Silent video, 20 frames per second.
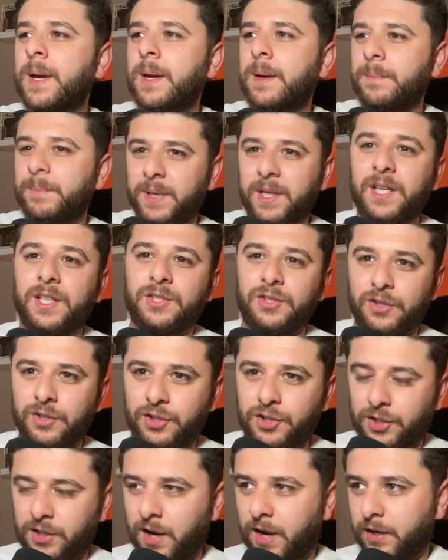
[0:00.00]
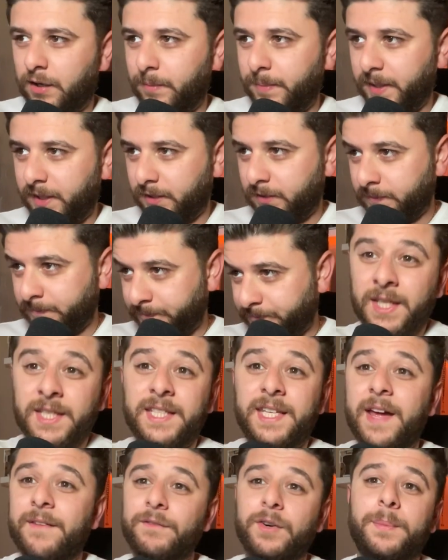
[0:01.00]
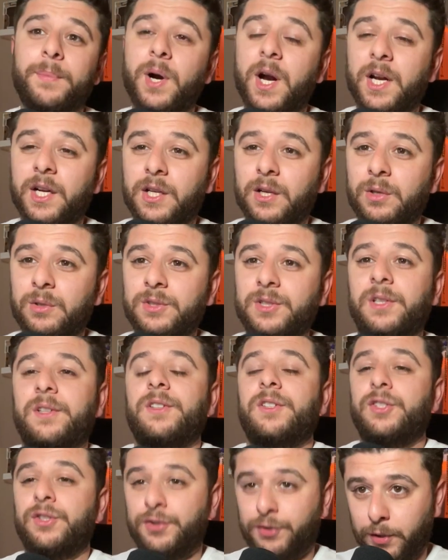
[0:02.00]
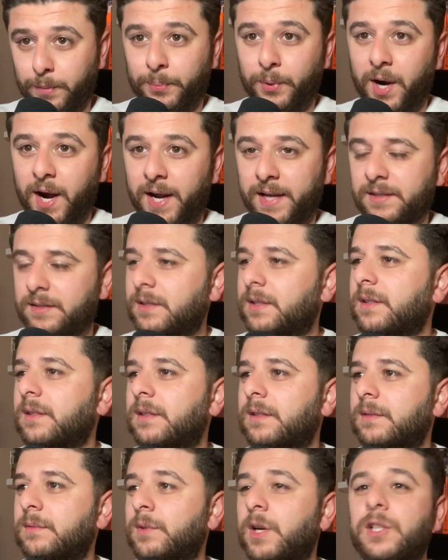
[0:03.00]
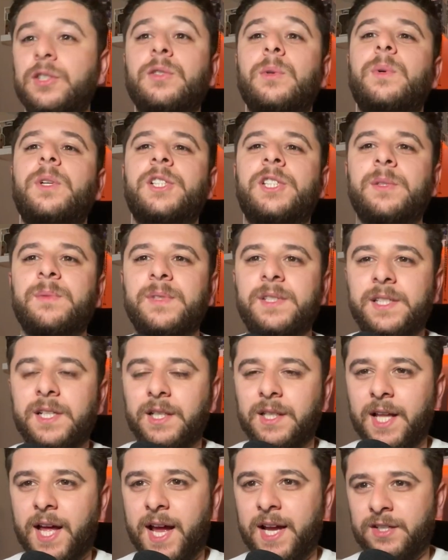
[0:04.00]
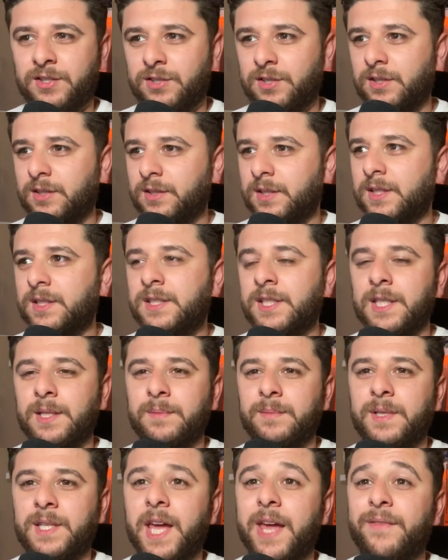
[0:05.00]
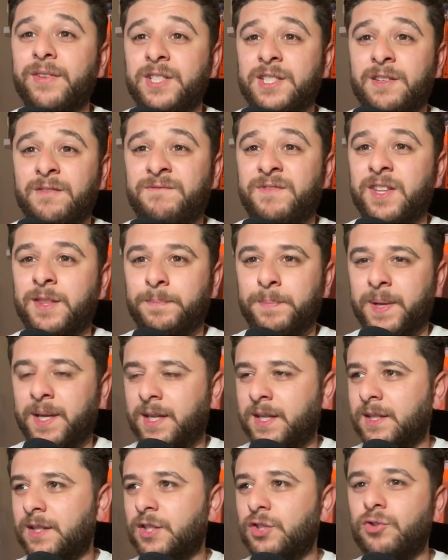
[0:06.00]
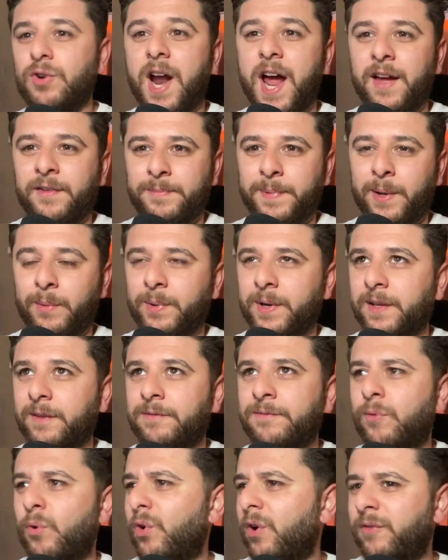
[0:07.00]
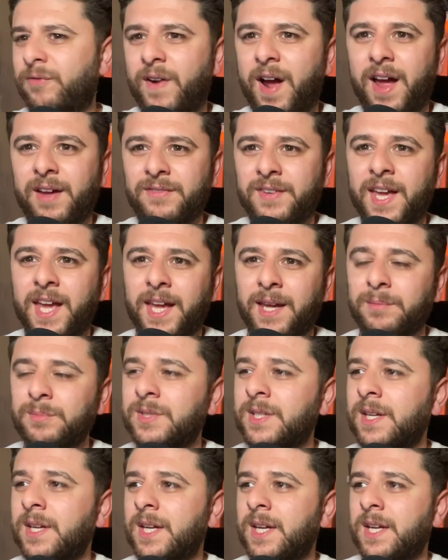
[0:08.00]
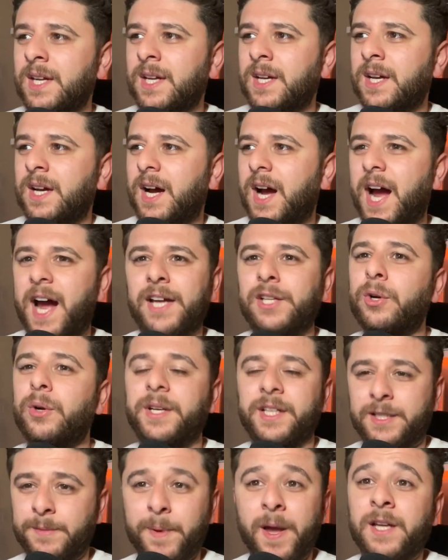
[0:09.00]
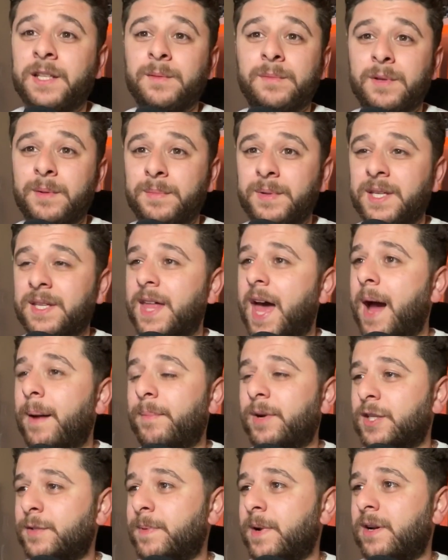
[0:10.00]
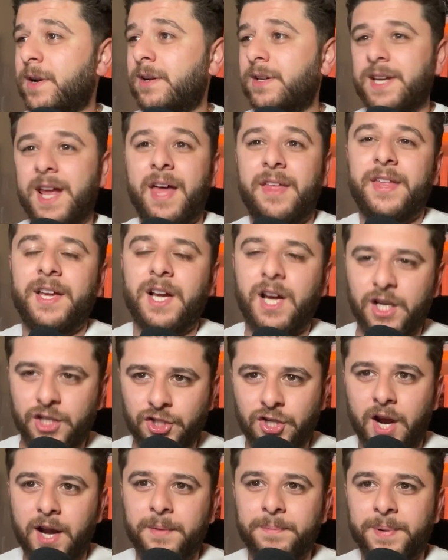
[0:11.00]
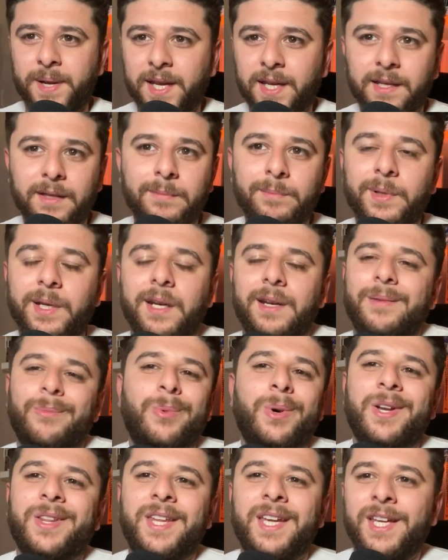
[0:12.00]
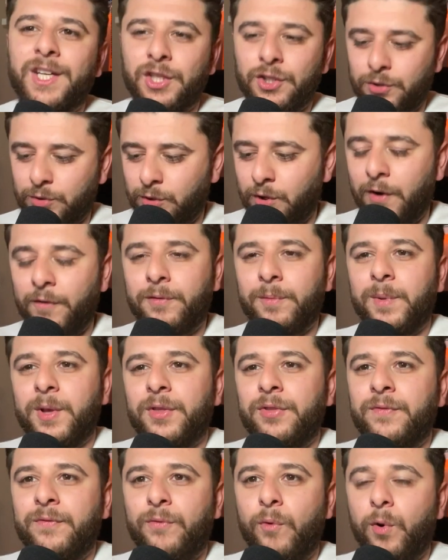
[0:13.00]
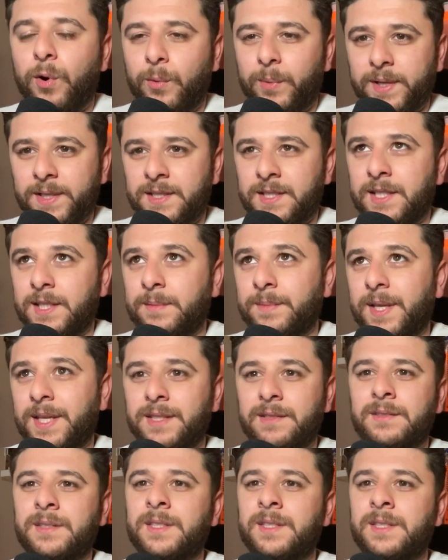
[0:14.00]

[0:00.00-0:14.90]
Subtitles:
because of the Chicago Bears. Denver Broncos, surprised. Russell Wilson was there last year. This team gave us the fifth pick in the draft by winning four or five games. I don't expect them to be that much better. Yeah, they got Sean Payton, but what are they going to do? Go from a four-win team that